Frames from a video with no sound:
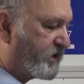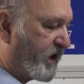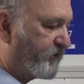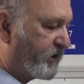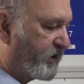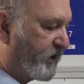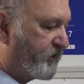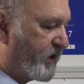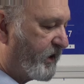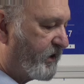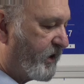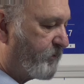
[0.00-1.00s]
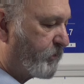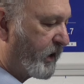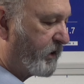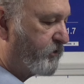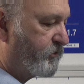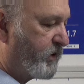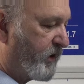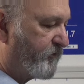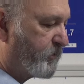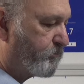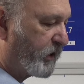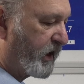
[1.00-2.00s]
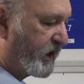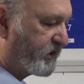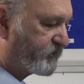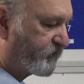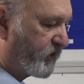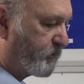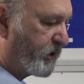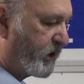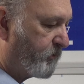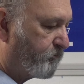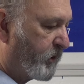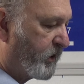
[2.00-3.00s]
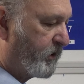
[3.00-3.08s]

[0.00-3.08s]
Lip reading: I haven't done that yet, but I do have the plans from him